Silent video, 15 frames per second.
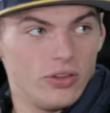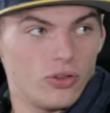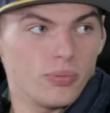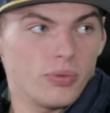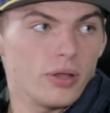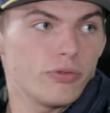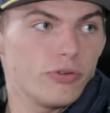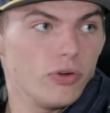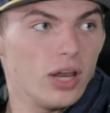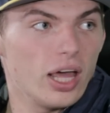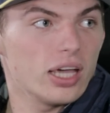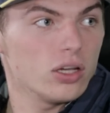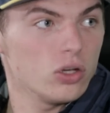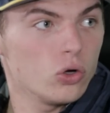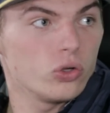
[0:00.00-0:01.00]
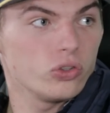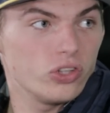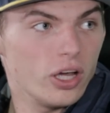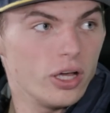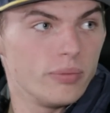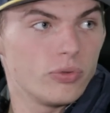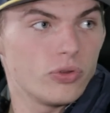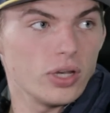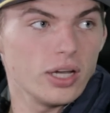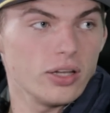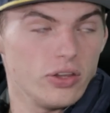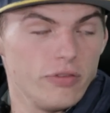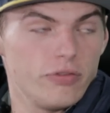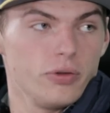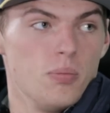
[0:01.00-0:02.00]
sometimes for like a long time, so that's
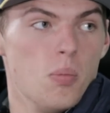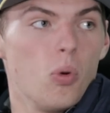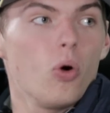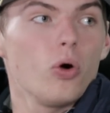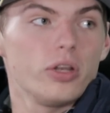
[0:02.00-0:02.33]
even more